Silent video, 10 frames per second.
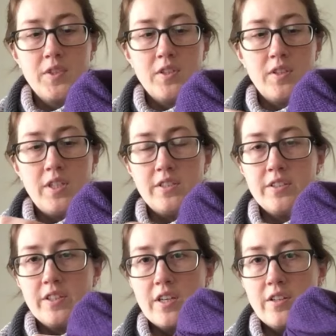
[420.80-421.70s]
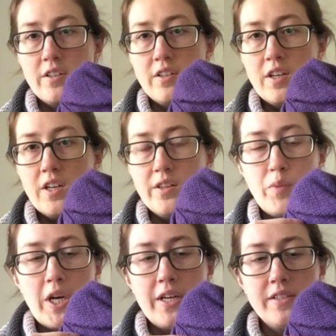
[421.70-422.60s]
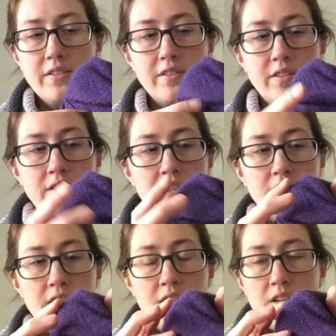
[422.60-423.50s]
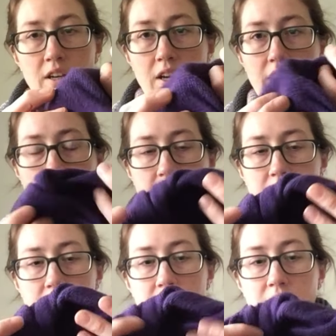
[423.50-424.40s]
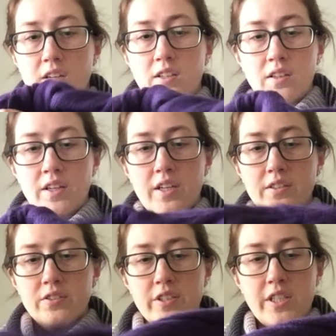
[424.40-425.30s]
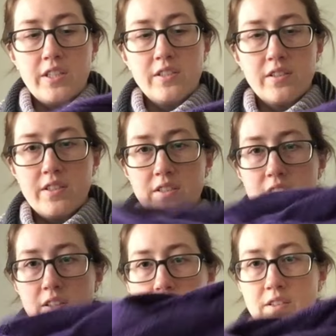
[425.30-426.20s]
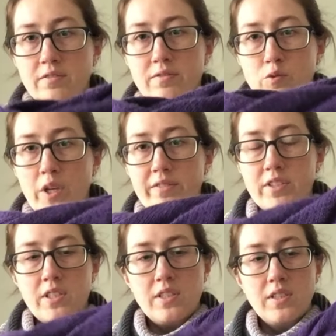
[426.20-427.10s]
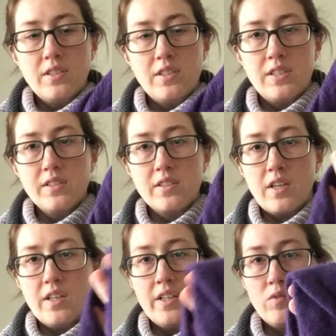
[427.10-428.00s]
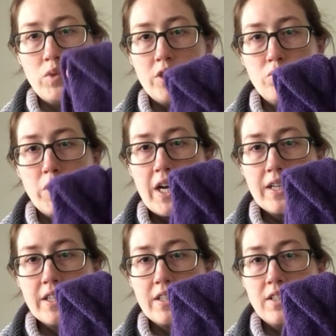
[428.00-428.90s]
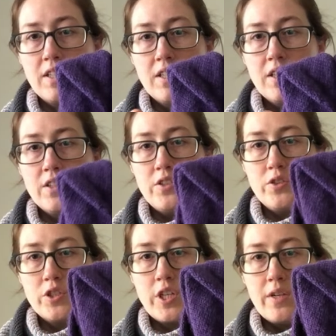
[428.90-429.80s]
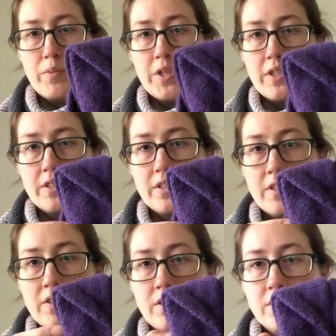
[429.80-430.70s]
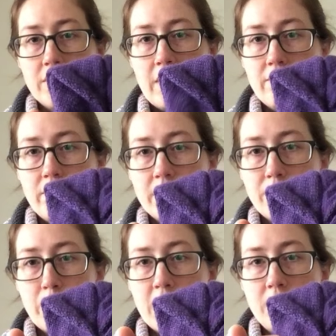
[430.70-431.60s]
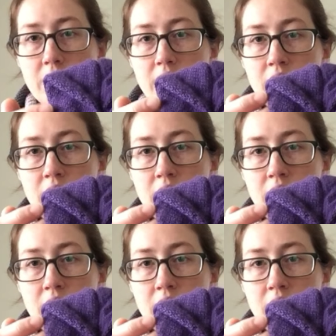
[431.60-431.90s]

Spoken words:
knit together on the bias, and then that creates this kind of waviness, and then when you block it, you shape it to have these petals.